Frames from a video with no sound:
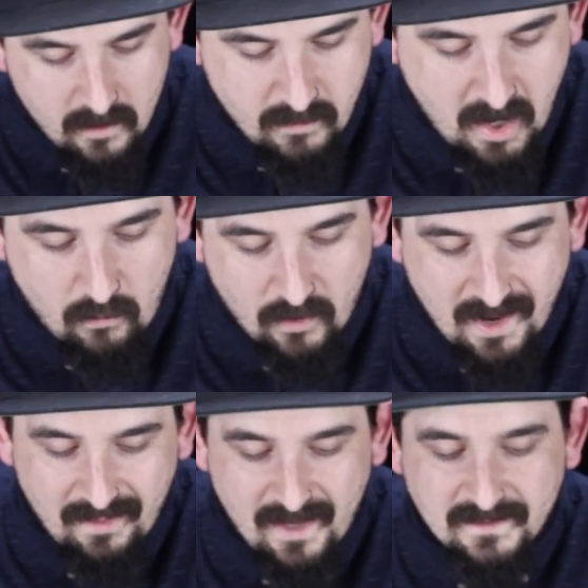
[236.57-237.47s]
But what
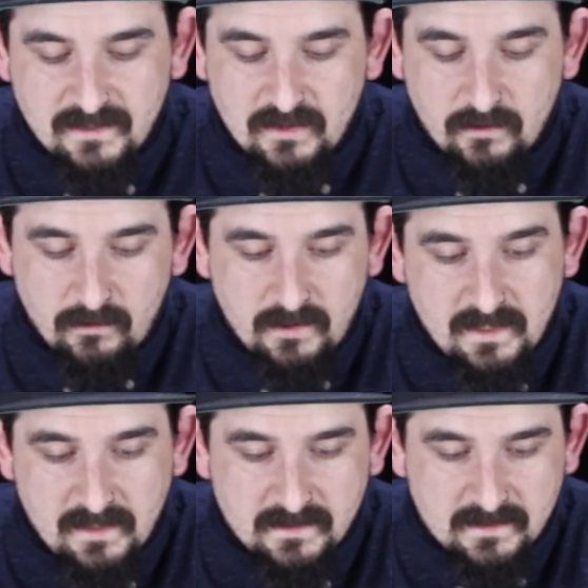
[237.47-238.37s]
I like to do
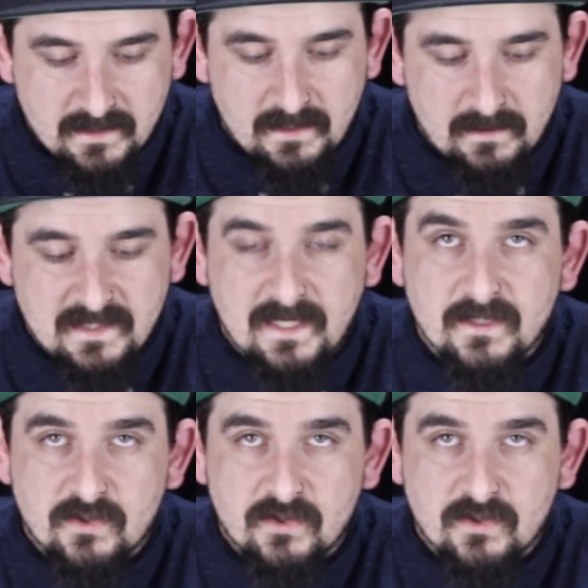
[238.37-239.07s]
is to take a